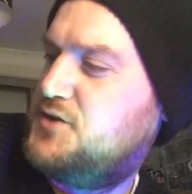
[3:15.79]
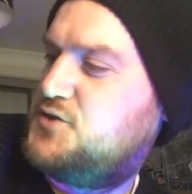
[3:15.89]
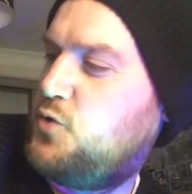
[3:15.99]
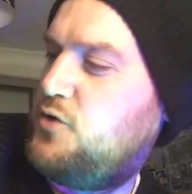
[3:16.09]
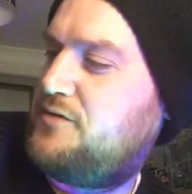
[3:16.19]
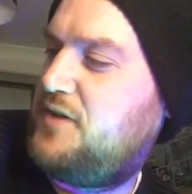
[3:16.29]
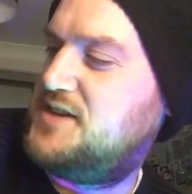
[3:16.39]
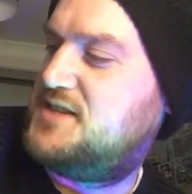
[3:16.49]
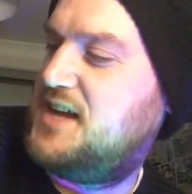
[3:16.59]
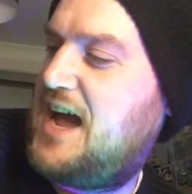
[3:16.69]
Sword
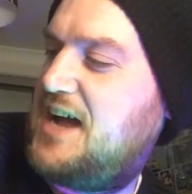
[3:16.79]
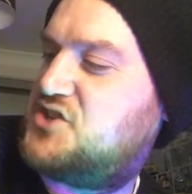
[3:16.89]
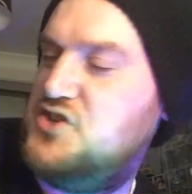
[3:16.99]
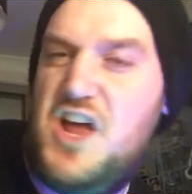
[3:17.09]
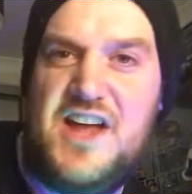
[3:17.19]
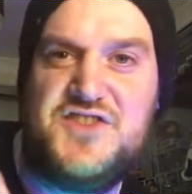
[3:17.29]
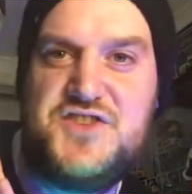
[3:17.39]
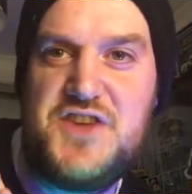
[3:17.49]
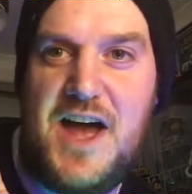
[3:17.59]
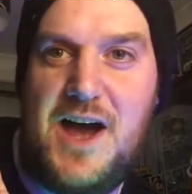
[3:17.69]
fighting action and
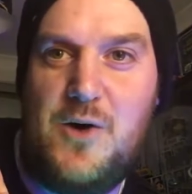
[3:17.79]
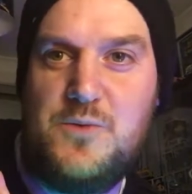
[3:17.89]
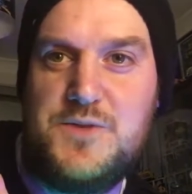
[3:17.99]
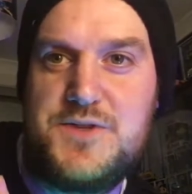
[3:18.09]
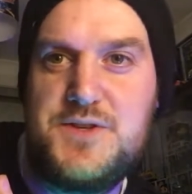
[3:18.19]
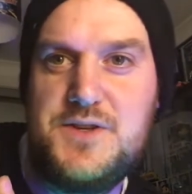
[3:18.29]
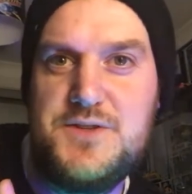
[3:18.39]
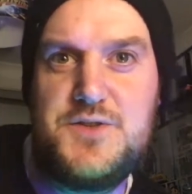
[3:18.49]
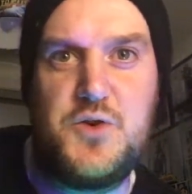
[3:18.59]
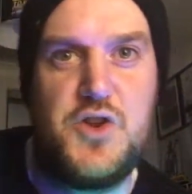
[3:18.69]
sounds,
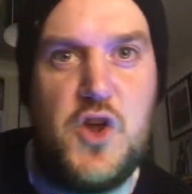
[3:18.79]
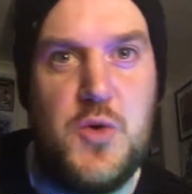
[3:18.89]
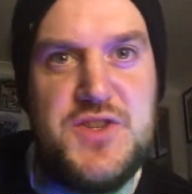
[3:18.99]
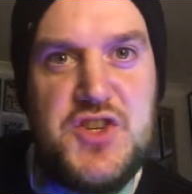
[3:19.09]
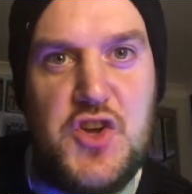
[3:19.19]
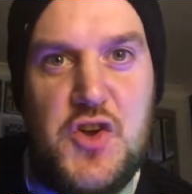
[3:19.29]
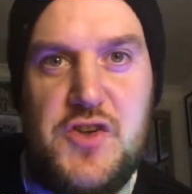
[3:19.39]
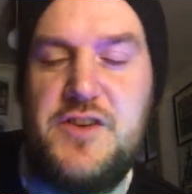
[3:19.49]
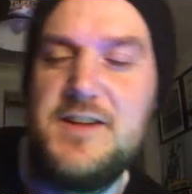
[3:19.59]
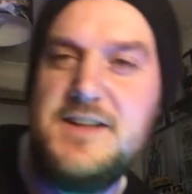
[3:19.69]
so you know it's
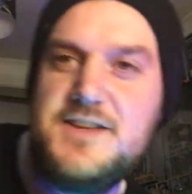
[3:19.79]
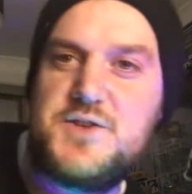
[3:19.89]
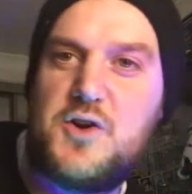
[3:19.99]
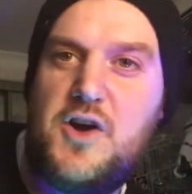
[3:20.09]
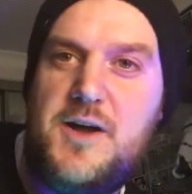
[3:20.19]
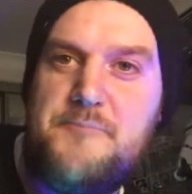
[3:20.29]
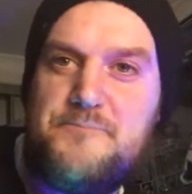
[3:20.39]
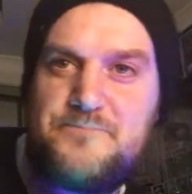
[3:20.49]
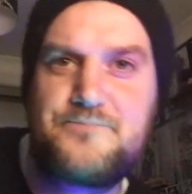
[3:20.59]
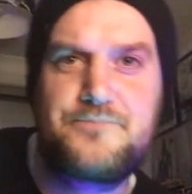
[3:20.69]
good. So I got him.
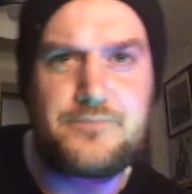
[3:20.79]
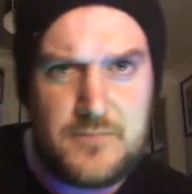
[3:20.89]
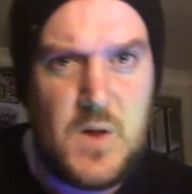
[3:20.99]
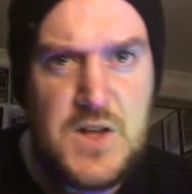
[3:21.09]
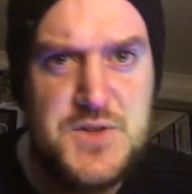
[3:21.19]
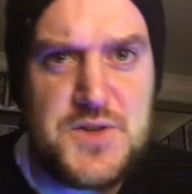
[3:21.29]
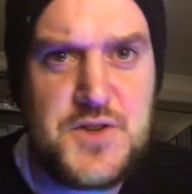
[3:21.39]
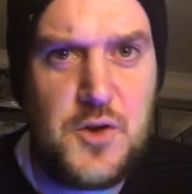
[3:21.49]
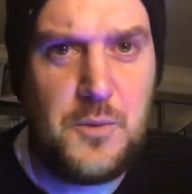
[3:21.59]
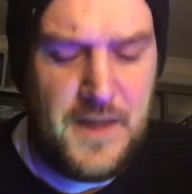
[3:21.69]
So I was
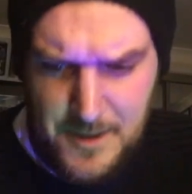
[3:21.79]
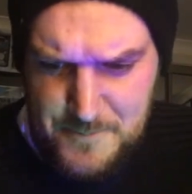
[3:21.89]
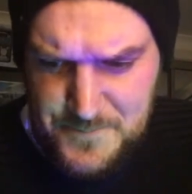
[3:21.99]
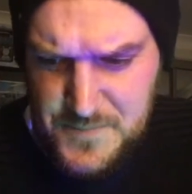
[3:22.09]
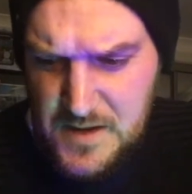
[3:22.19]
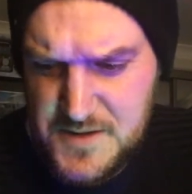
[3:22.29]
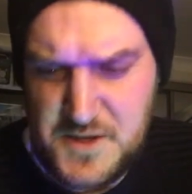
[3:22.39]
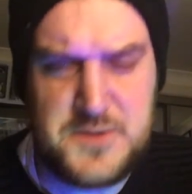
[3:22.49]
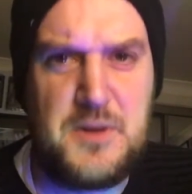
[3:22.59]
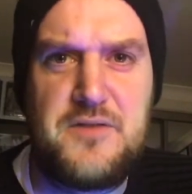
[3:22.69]
stoked with that. So
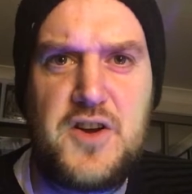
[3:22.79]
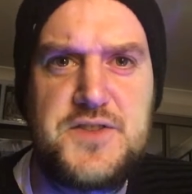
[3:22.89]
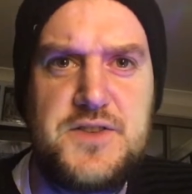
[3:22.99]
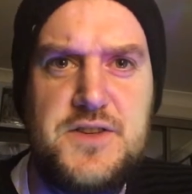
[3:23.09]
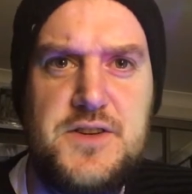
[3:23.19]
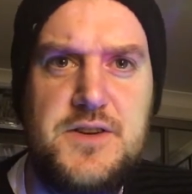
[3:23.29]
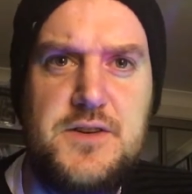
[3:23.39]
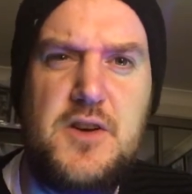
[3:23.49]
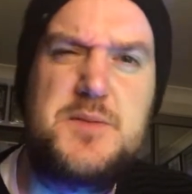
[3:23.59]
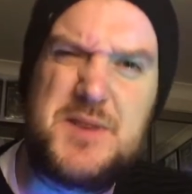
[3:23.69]
that
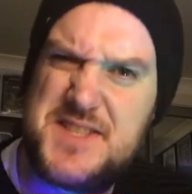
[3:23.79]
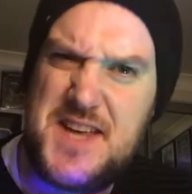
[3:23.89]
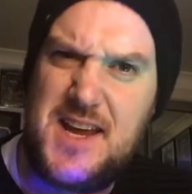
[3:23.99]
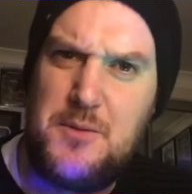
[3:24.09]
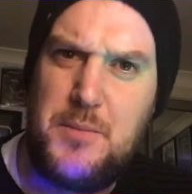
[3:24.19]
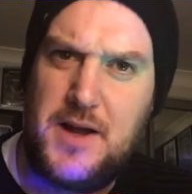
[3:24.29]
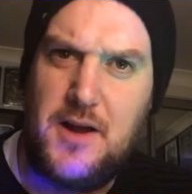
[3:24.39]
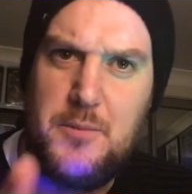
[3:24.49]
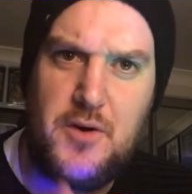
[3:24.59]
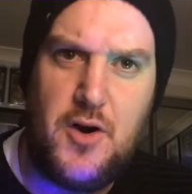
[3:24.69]
was my second
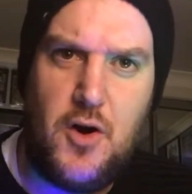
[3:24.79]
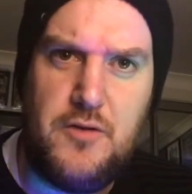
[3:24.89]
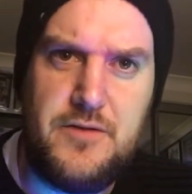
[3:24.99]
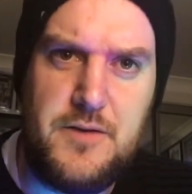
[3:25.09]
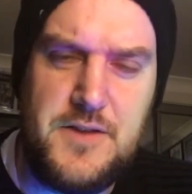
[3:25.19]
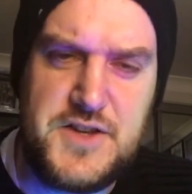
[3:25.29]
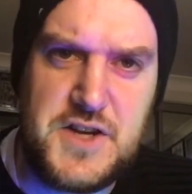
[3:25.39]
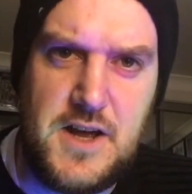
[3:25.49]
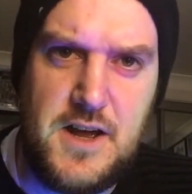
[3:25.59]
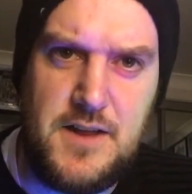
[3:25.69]
pickup of
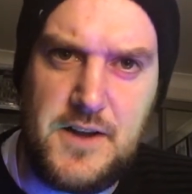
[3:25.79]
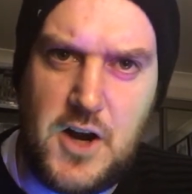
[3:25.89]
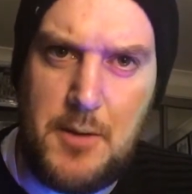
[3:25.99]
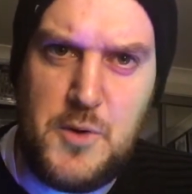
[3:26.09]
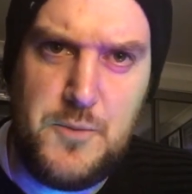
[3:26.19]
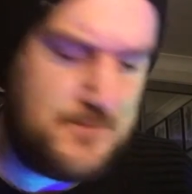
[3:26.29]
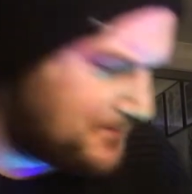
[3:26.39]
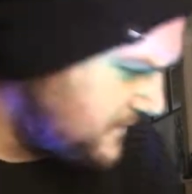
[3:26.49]
the car boot.